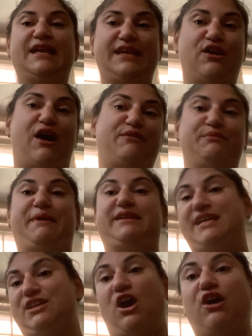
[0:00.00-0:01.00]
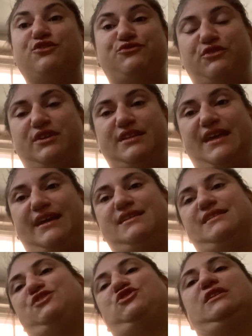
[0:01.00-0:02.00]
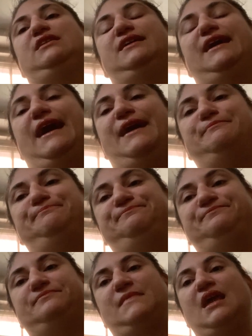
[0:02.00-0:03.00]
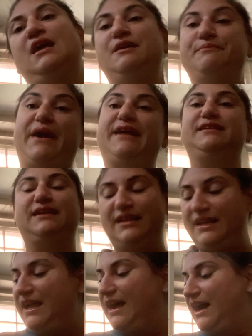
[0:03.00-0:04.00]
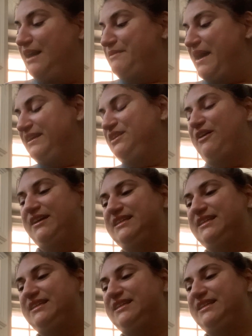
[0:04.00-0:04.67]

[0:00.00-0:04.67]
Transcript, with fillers: you know, I would pay $10 for it in that condition. Um, but, um, I, you know, I